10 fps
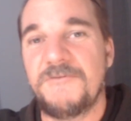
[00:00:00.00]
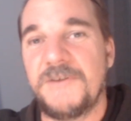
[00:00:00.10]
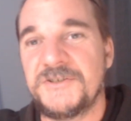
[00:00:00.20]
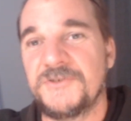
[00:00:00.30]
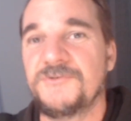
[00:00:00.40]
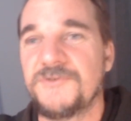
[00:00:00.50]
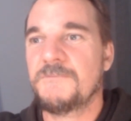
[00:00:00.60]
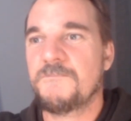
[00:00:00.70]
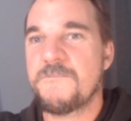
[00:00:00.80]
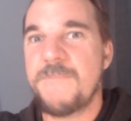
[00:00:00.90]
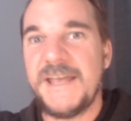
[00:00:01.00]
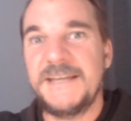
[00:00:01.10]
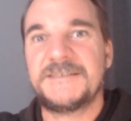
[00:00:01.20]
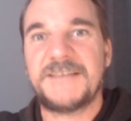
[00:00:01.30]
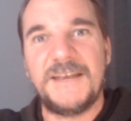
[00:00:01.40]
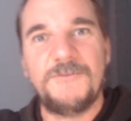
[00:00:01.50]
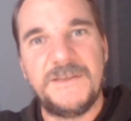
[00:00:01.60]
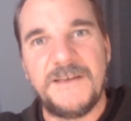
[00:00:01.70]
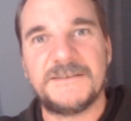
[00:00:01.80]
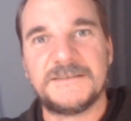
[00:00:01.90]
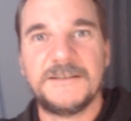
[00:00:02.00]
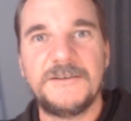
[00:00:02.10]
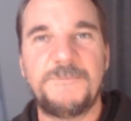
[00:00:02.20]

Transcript: we're children may stay with us,